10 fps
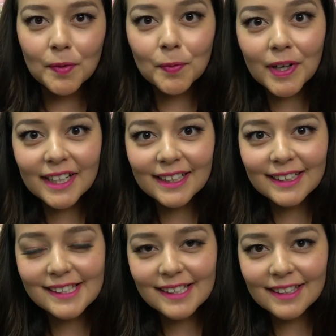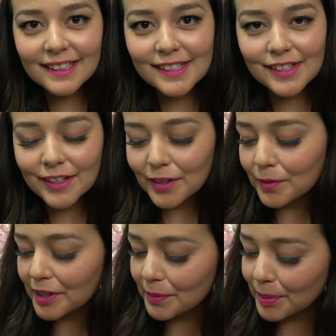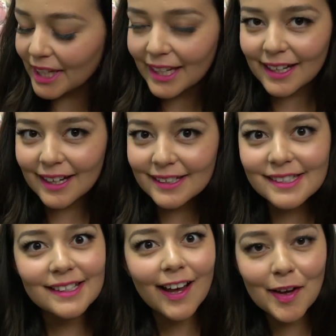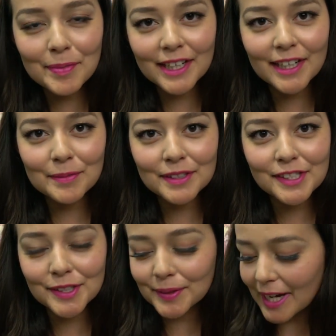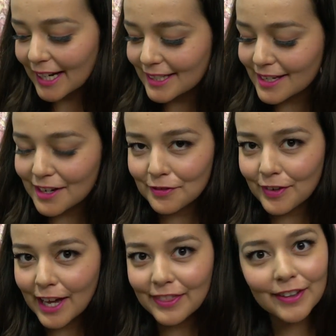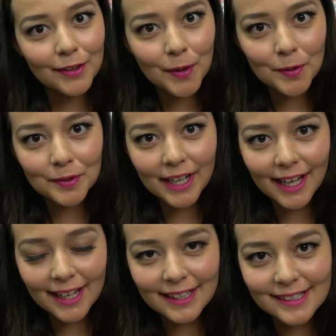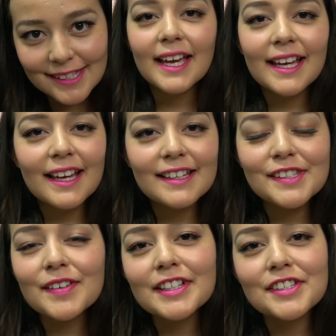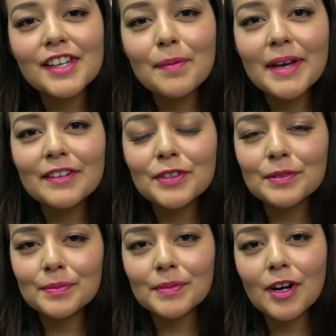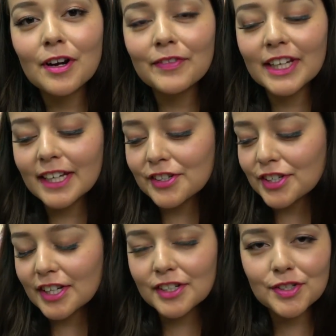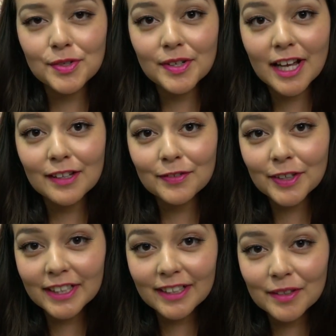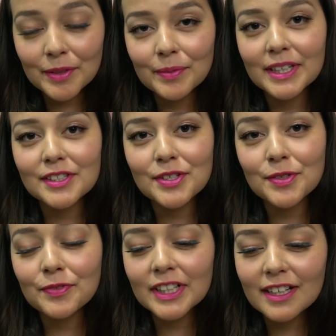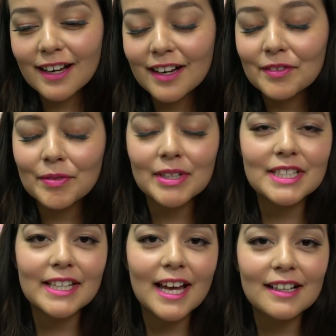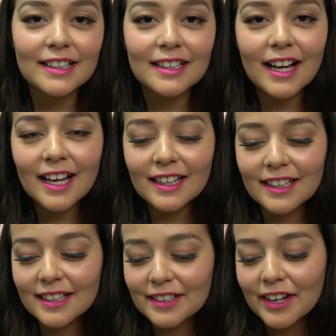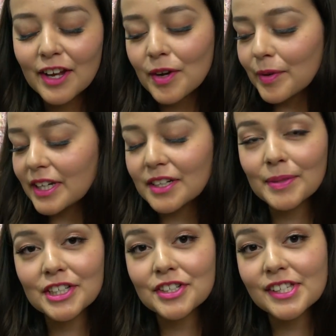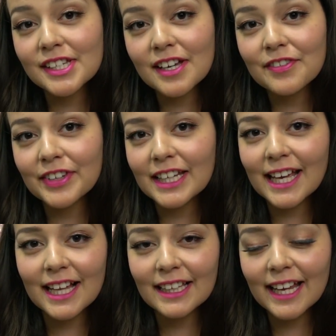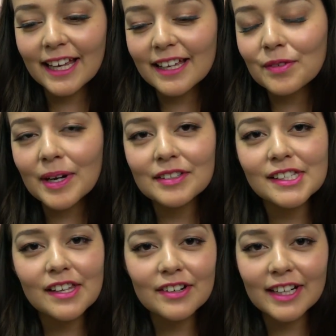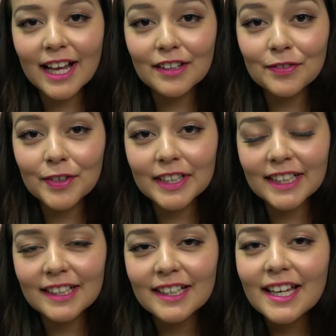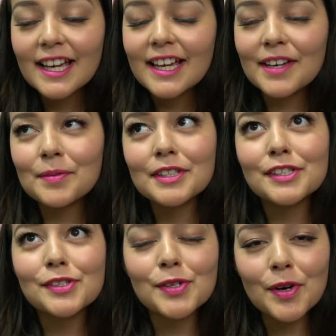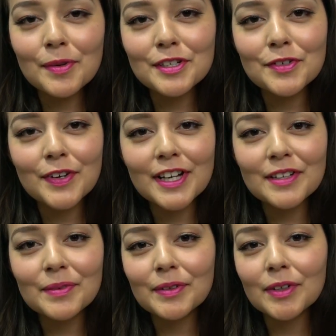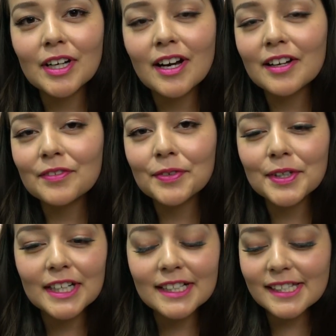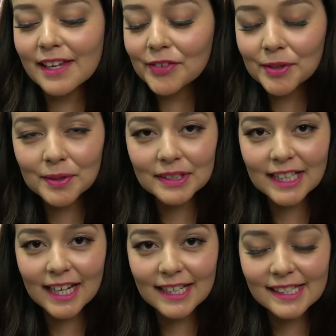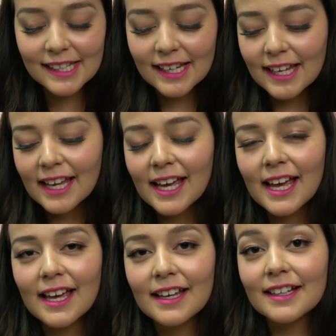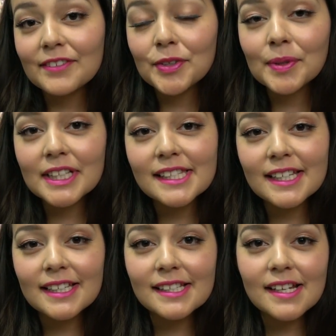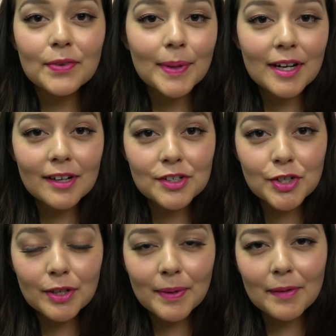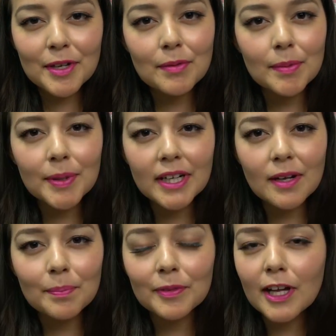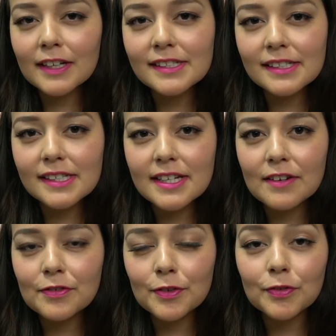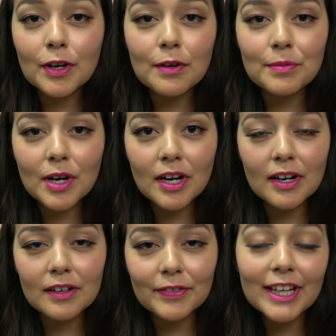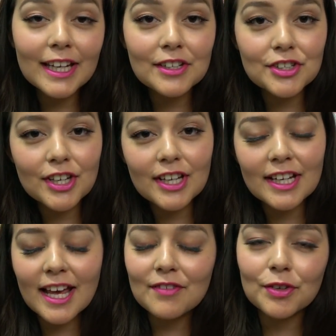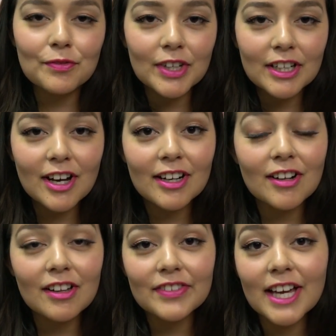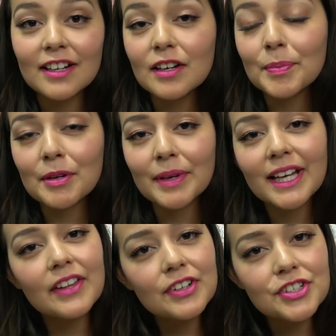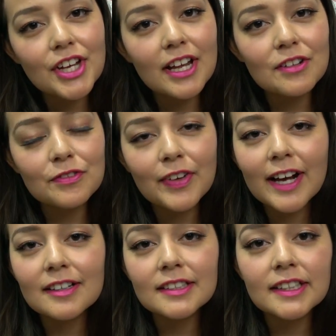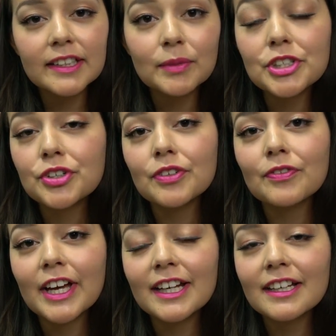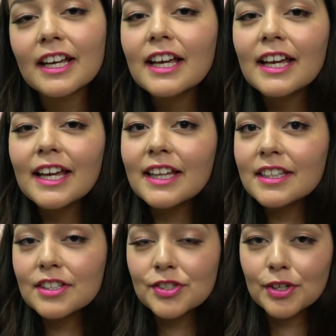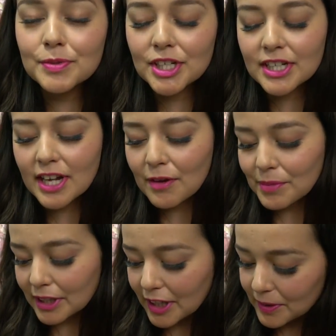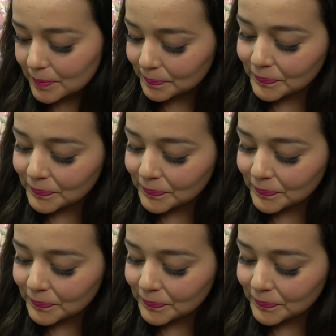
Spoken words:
What is it this year with peacocks not being able to identify their own eggs? Hey guys, so I just got back from our vacation to California. We went to VidCon, we went to Catalina Island, we did a bunch of stuff in LA and around Southern California. It was so much fun. We were gone for 7 whole days. And if you want to see stuff about our trip, I'm going to be putting up blogs and stuff from our vacation and from VidCon and all of that up on my other channel, Fire Lily, which you can find in the description down below.